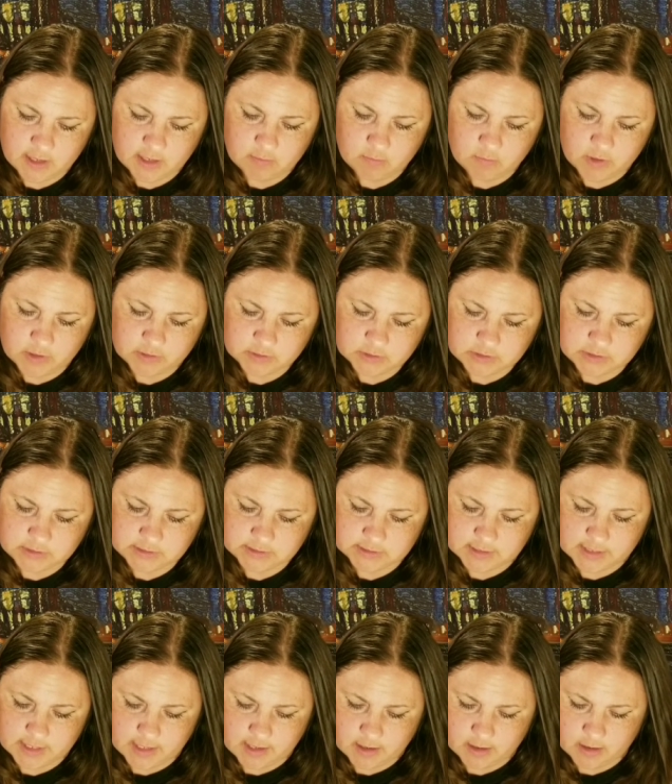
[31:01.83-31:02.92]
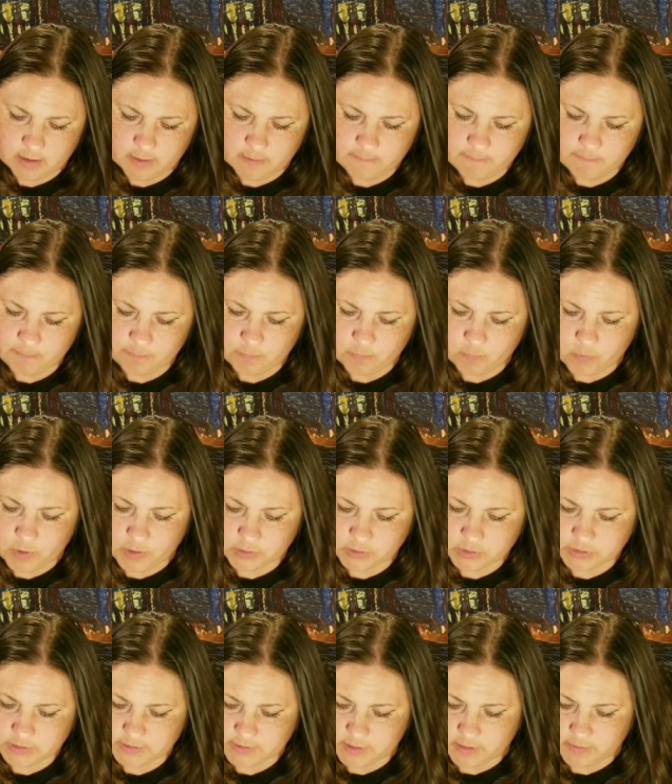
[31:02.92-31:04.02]
and while she's there, while
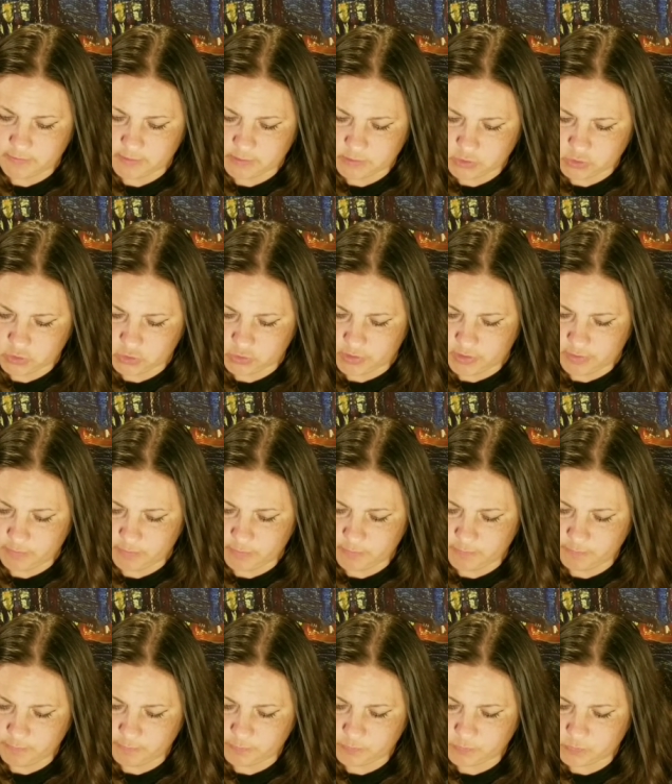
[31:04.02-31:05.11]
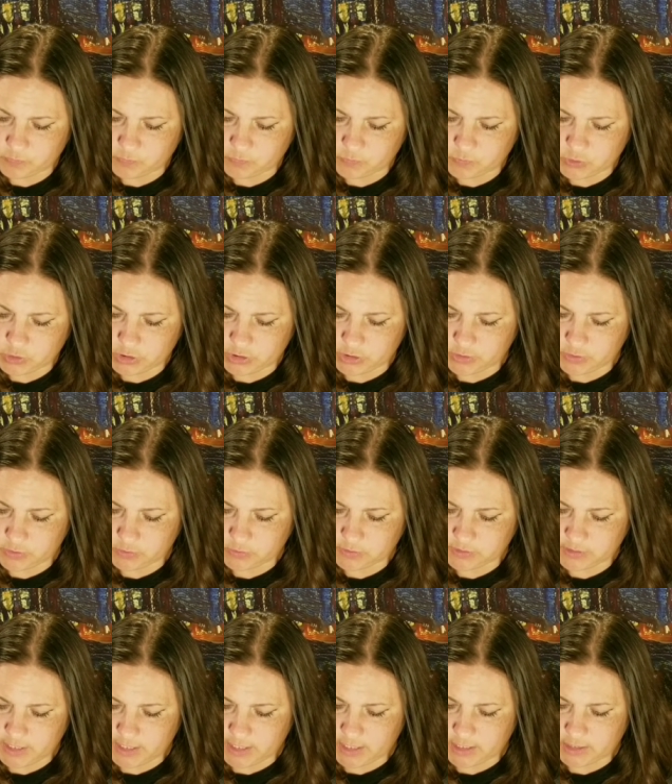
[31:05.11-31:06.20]
she's on this trip, she
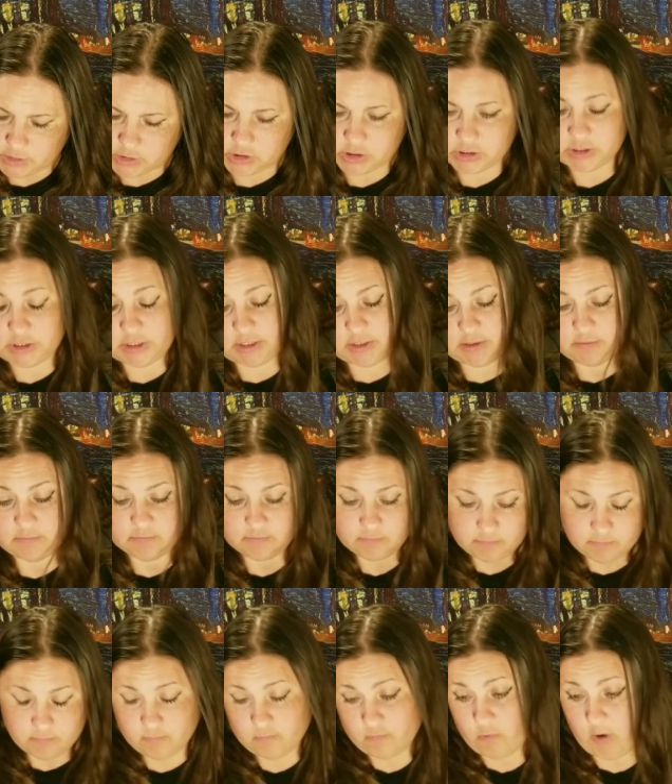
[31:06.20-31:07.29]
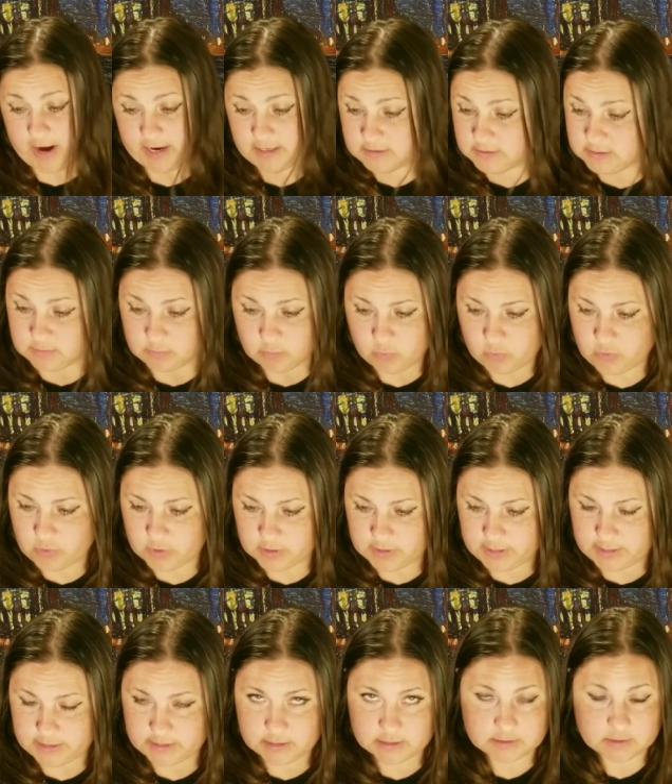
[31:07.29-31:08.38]
goes and she writes more.
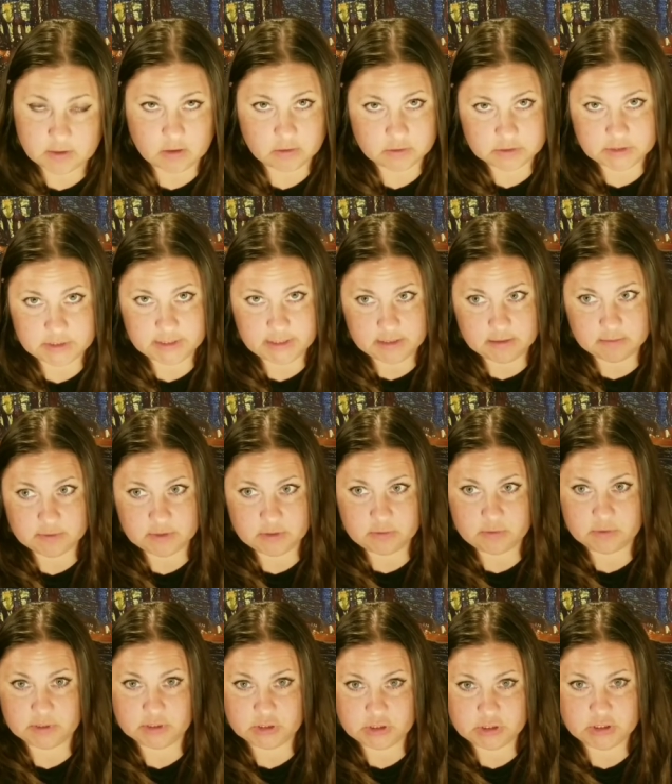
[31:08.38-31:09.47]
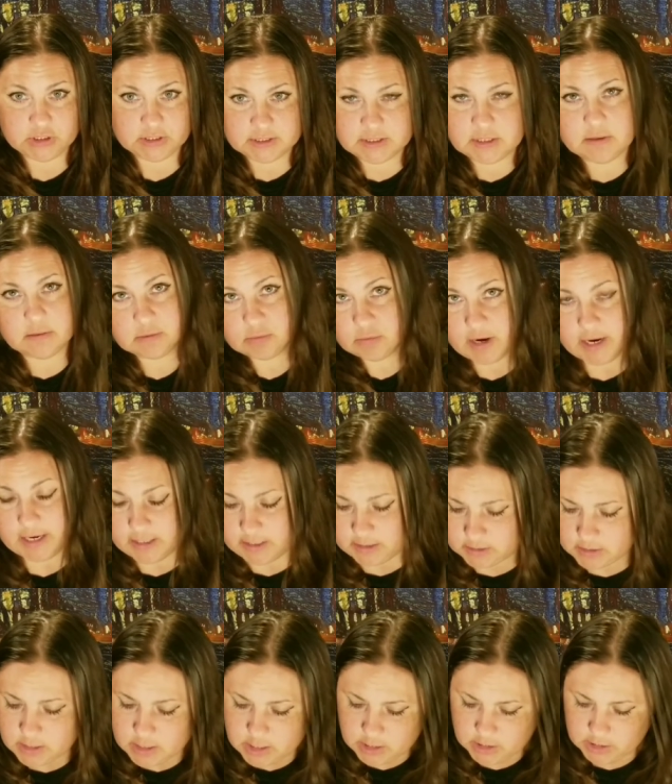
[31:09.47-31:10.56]
Like that's all she keeps doing. She just keeps
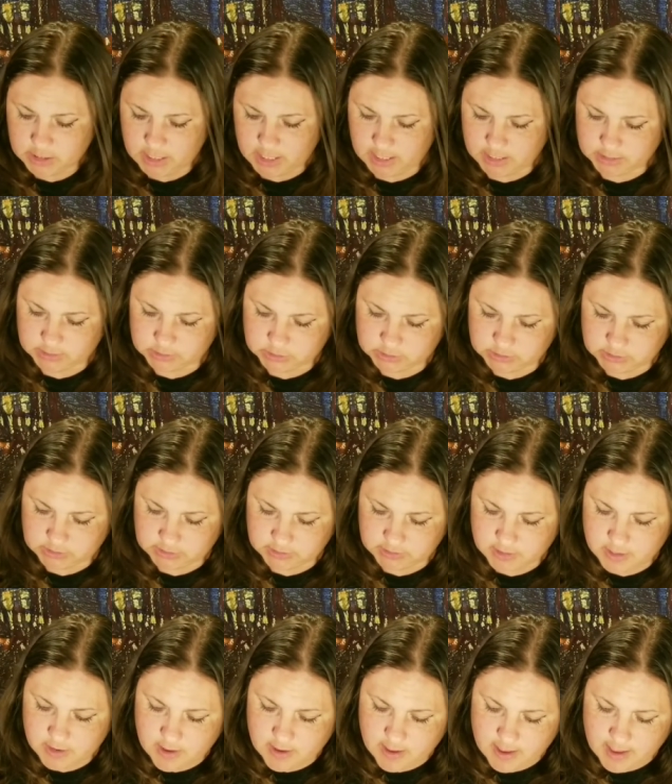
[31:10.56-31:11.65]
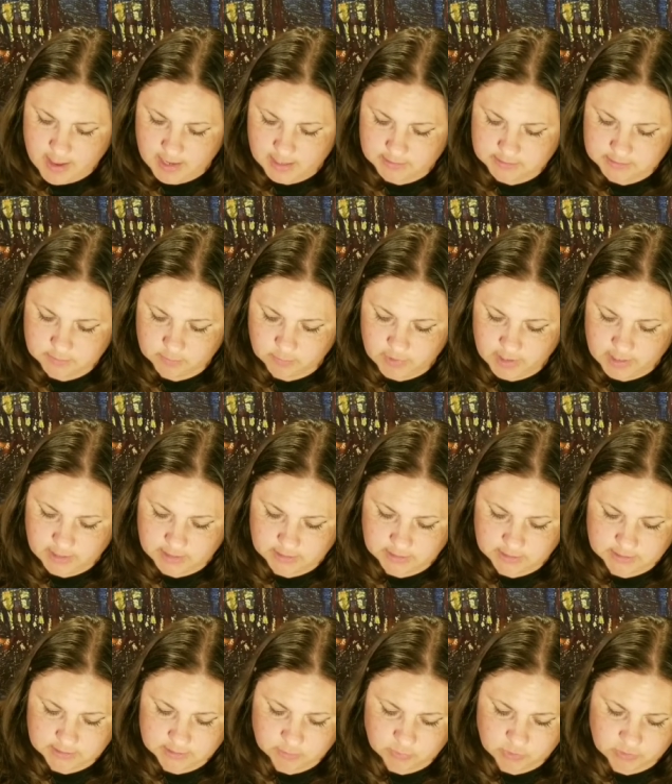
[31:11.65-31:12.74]
writing, and she ends up writing
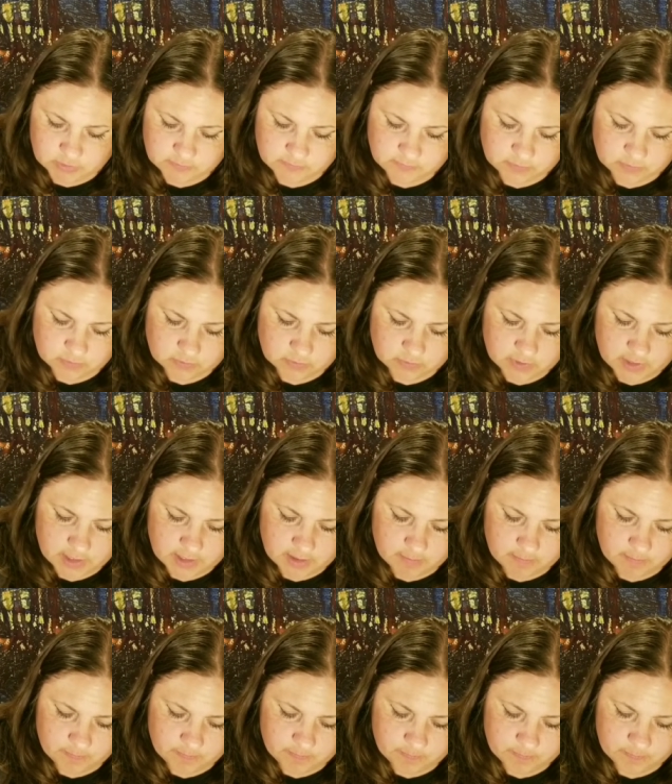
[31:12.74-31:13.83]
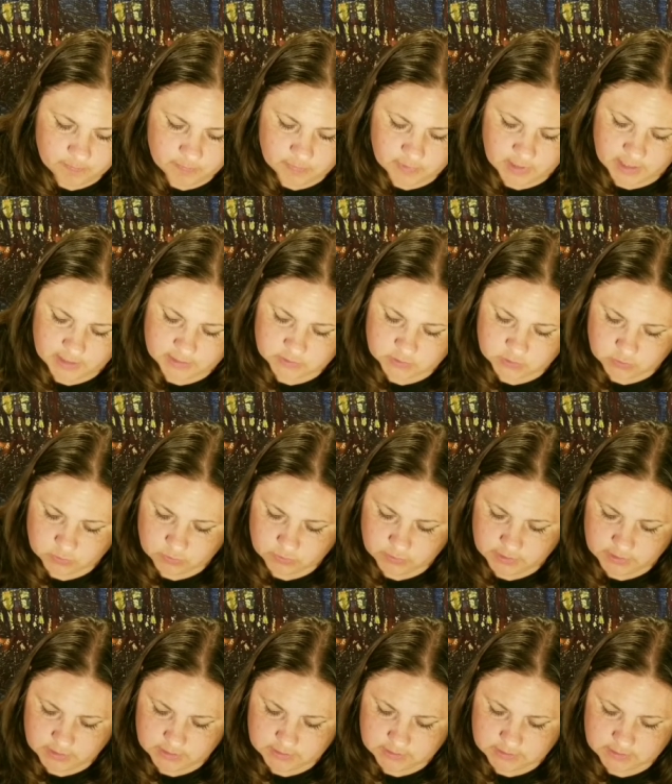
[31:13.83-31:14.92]
these beautiful, um, like
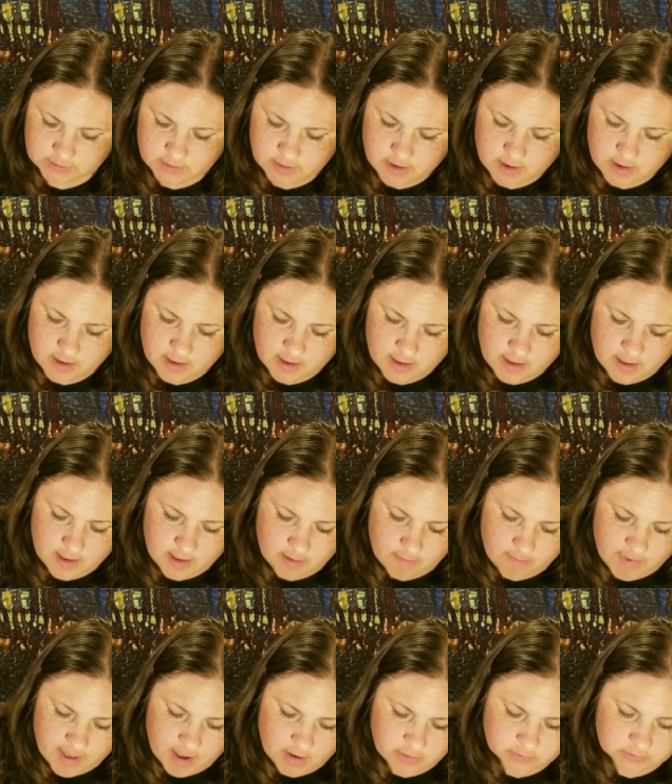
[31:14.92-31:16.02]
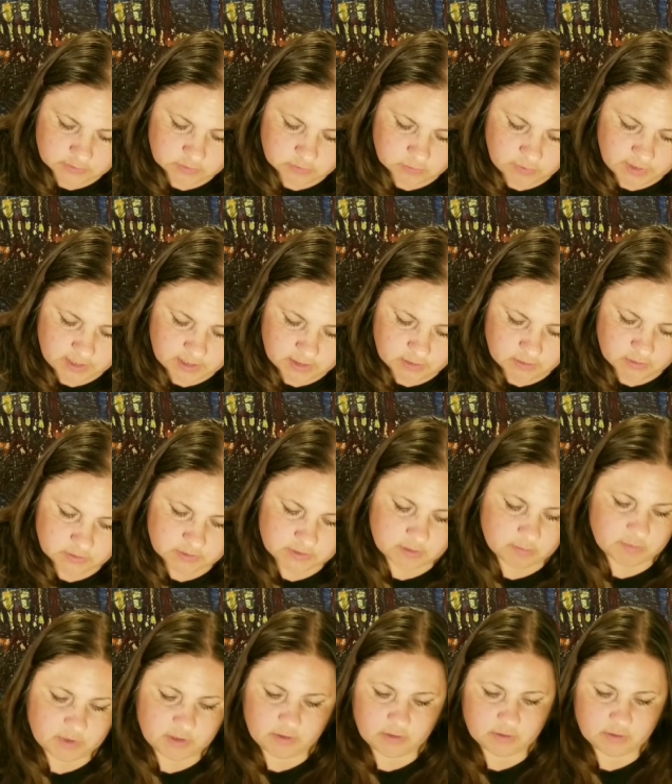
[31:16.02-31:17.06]
stories about Sweden or something.